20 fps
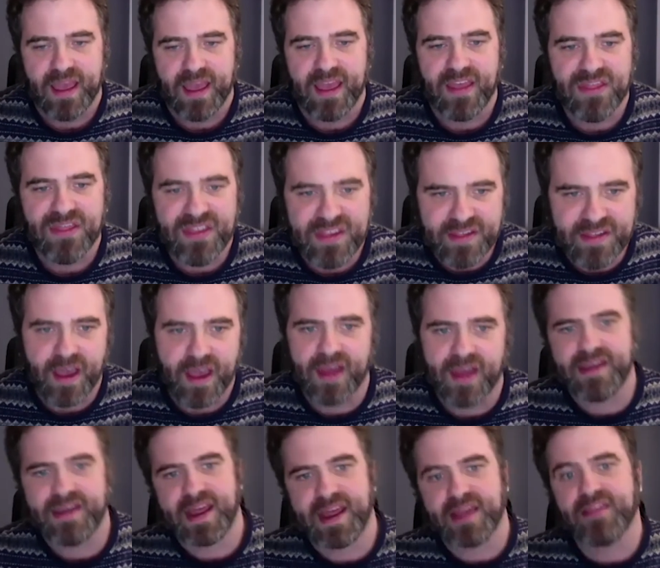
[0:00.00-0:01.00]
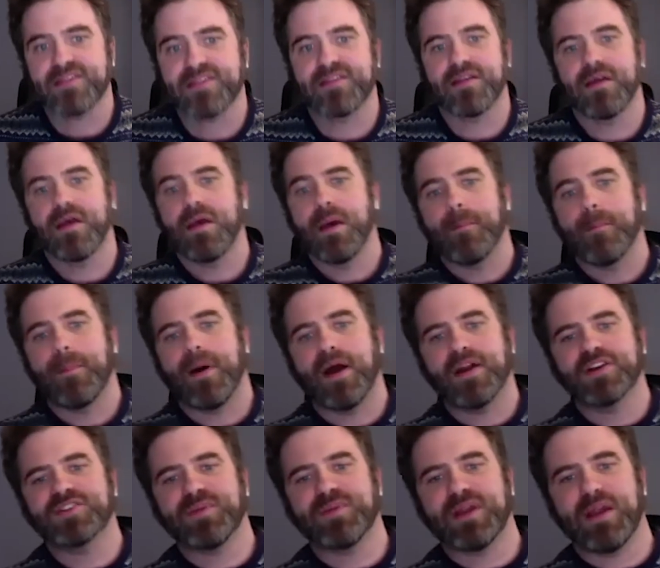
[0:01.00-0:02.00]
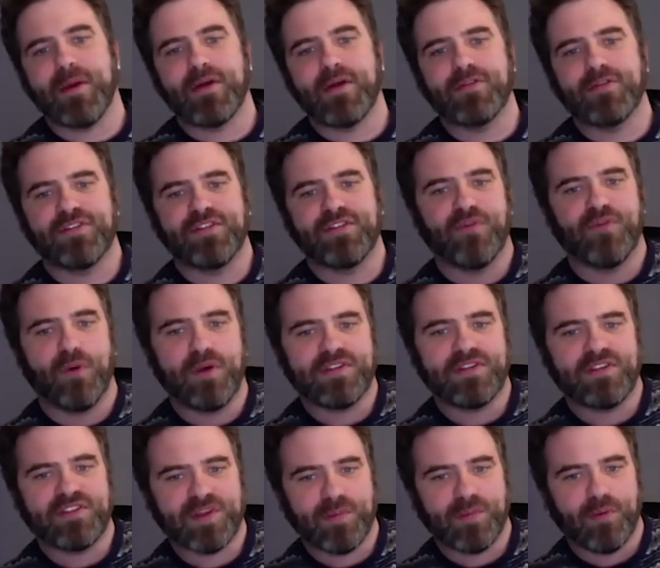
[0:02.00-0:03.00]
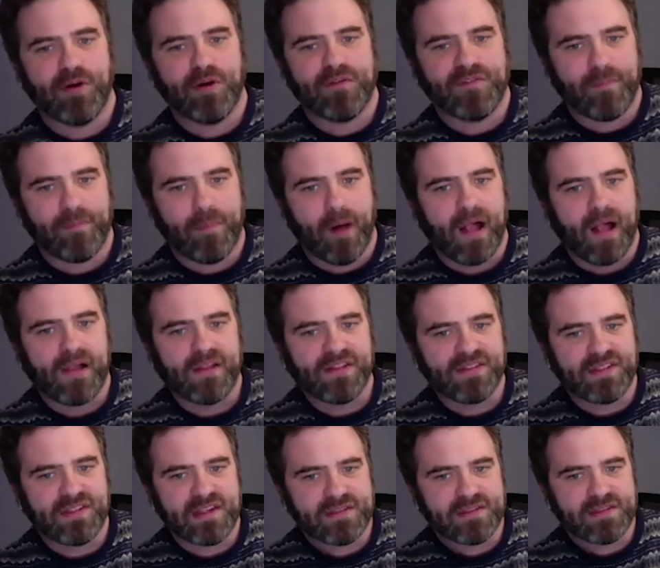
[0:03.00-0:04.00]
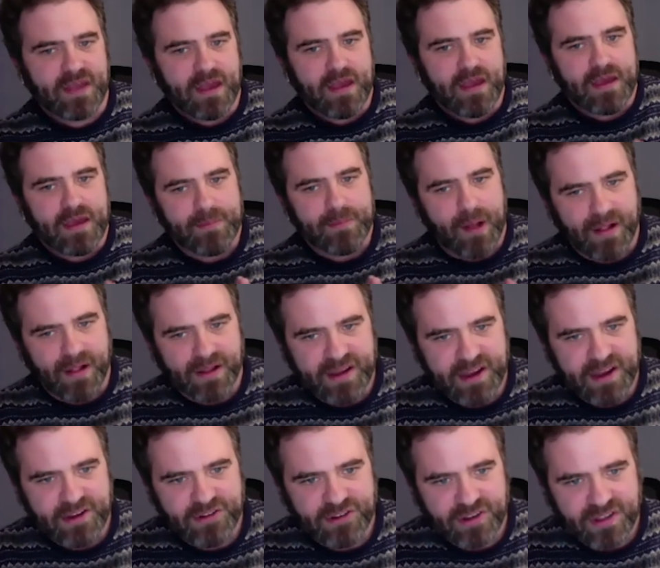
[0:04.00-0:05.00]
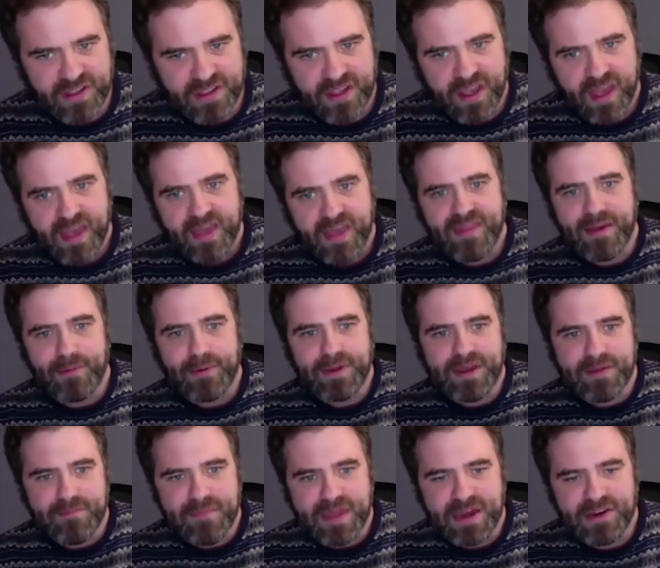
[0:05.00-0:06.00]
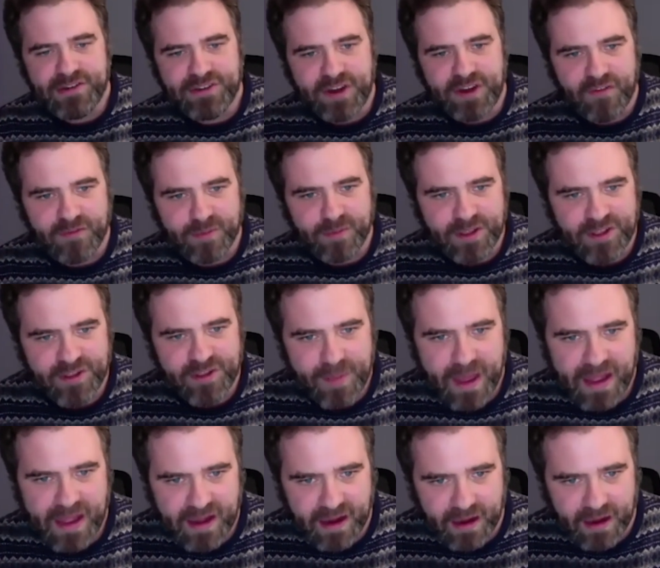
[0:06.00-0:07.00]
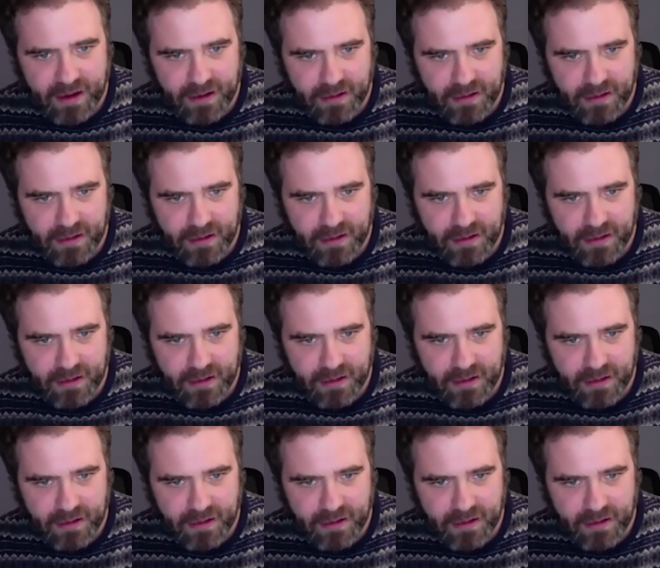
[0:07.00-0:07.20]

In this context, punishment amounts to voicing support for policies and politicians that would diminish government spending.